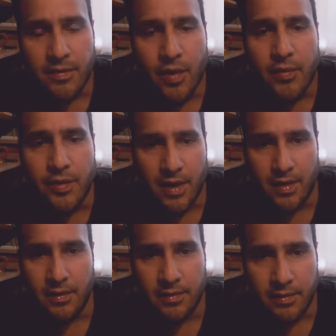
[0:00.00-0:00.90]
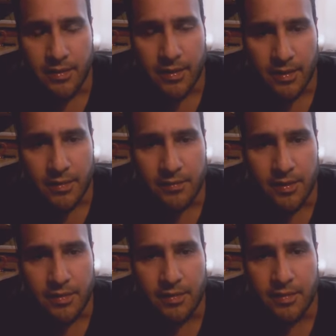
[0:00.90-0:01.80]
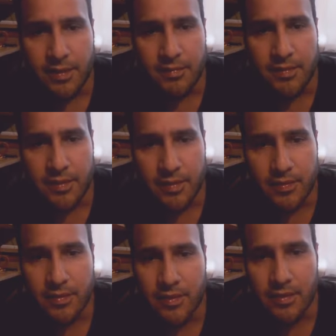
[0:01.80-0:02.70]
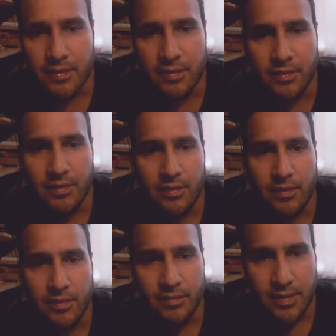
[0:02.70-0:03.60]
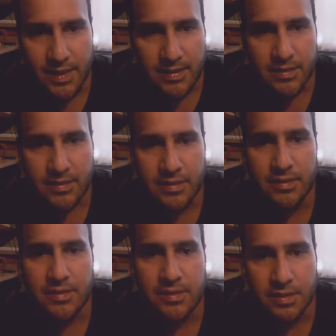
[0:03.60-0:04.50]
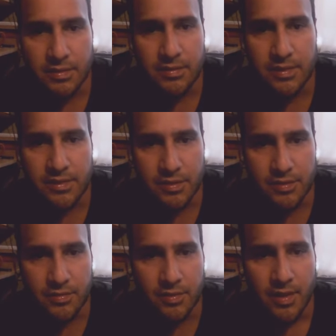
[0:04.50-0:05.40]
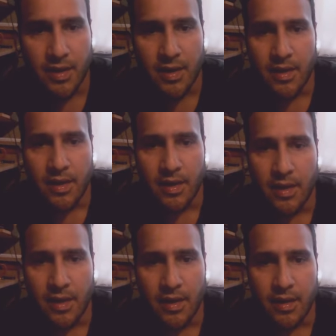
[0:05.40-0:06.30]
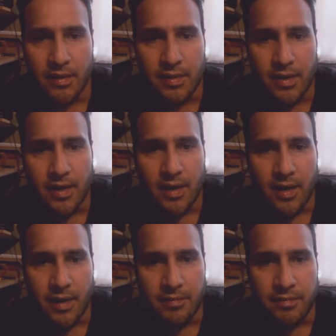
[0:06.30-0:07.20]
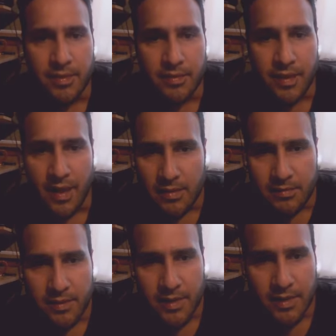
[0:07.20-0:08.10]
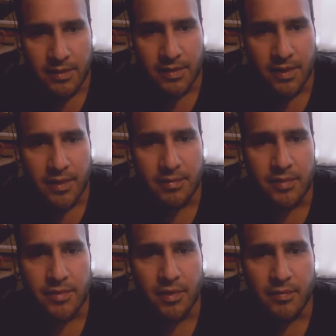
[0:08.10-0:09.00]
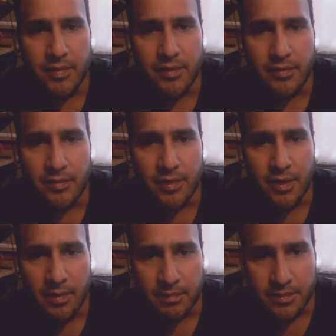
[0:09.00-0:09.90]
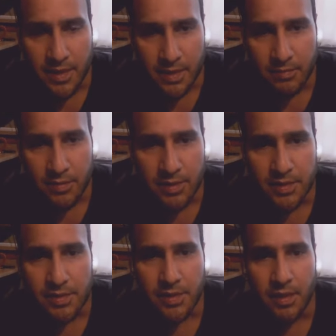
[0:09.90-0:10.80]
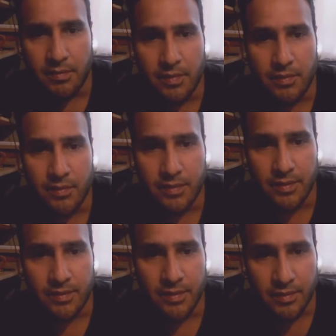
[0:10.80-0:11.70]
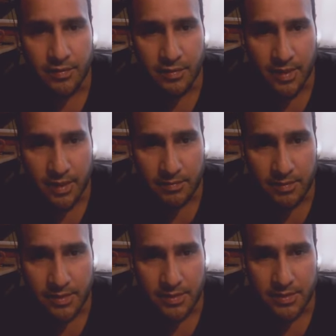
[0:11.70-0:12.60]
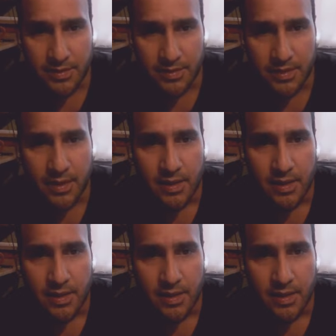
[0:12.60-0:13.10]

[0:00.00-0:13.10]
okay. I'm still seeing this horizon tilt issue, and I've been calibrating the IMU, I've been doing the compass calibration, I've been doing the sensor calibration